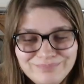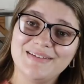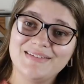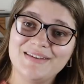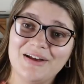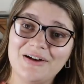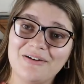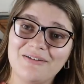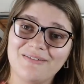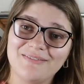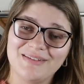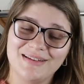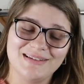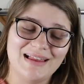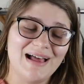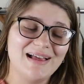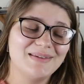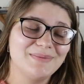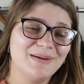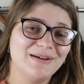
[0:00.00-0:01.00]
So the
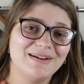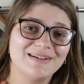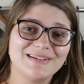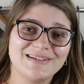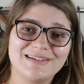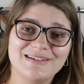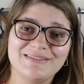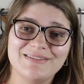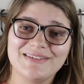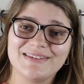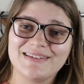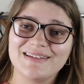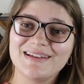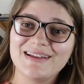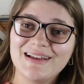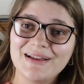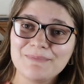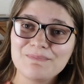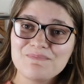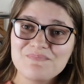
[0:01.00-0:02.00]
last pair of shoes
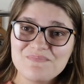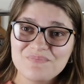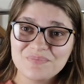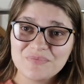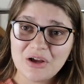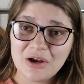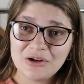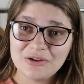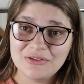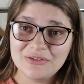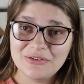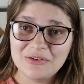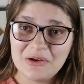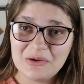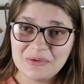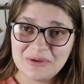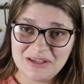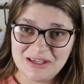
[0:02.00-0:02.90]
are so